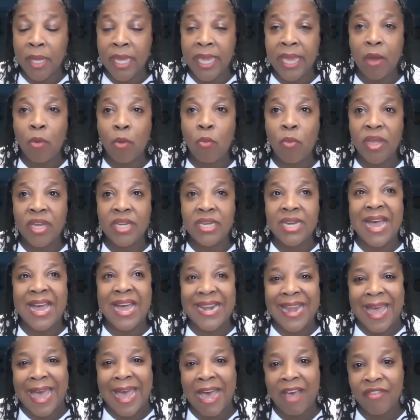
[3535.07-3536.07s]
can we
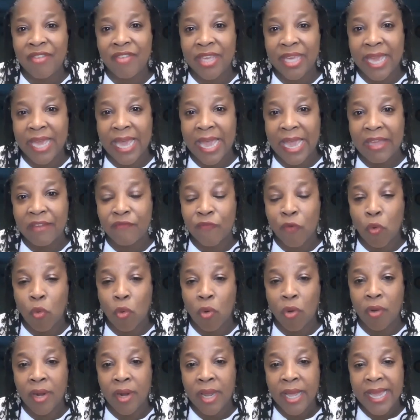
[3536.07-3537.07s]
not advocate
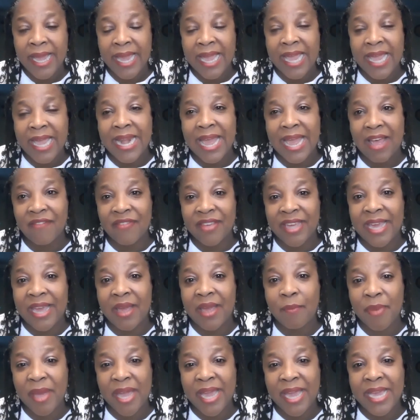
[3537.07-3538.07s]
for and have
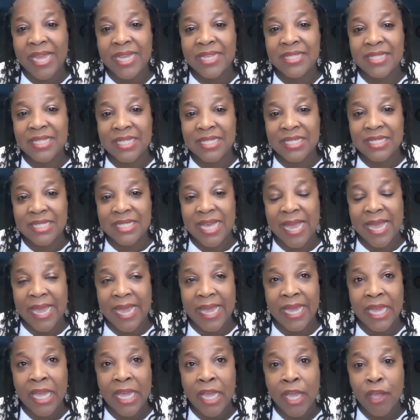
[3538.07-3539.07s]
campaigns that
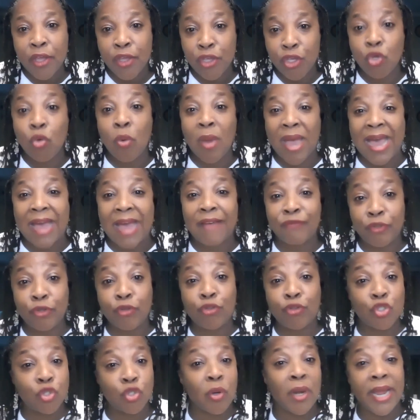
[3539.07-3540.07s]
say you have
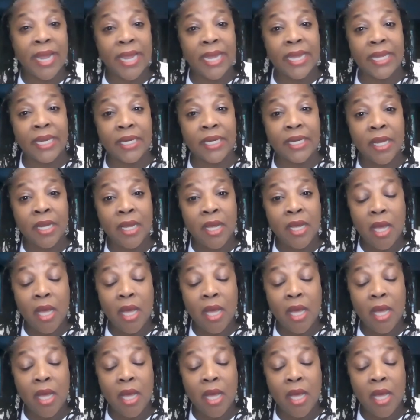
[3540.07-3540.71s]
to train